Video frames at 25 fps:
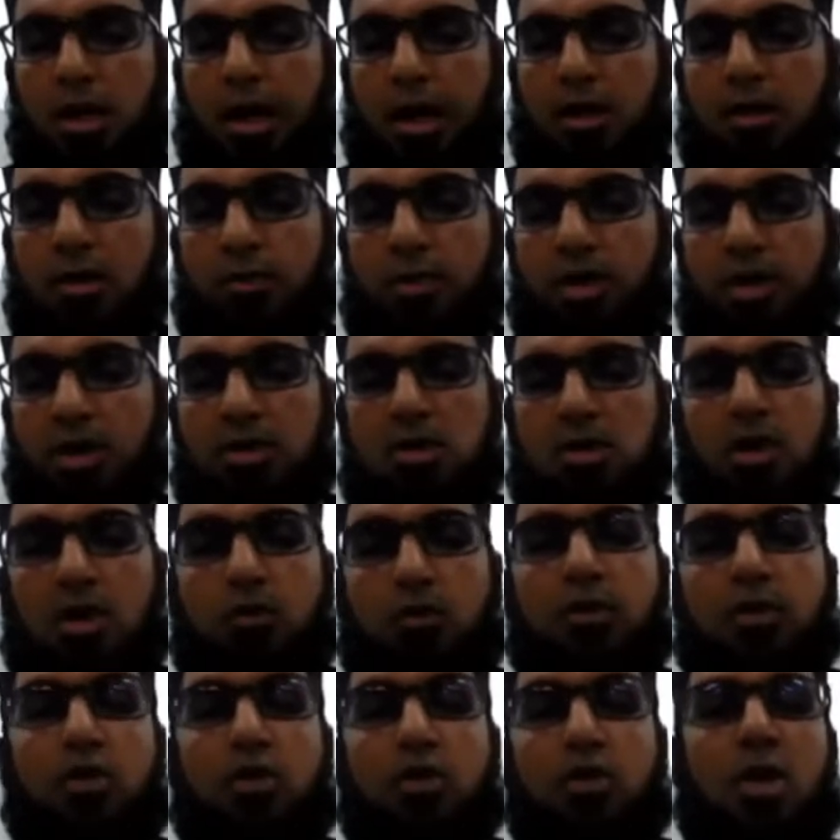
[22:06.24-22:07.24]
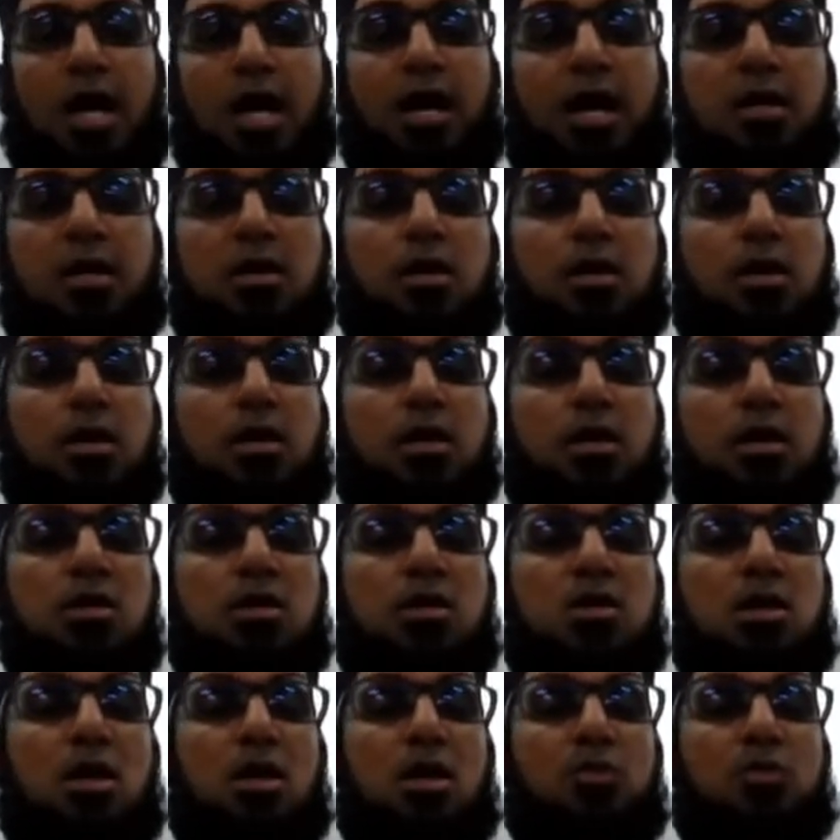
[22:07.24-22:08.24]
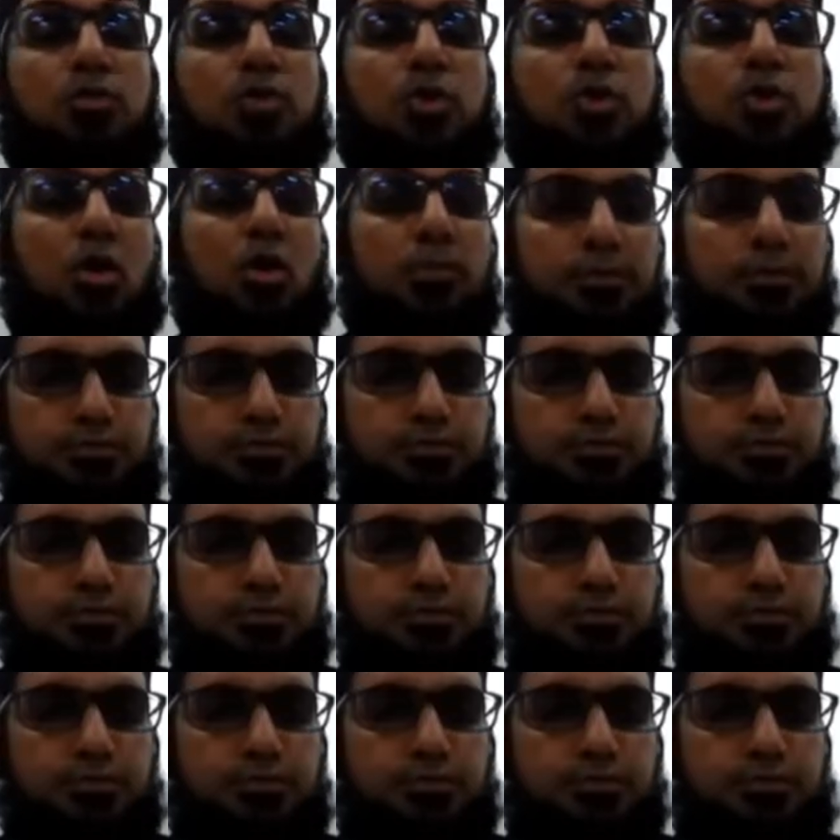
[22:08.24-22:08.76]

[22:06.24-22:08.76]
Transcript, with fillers: Arabic of the Quran is pure.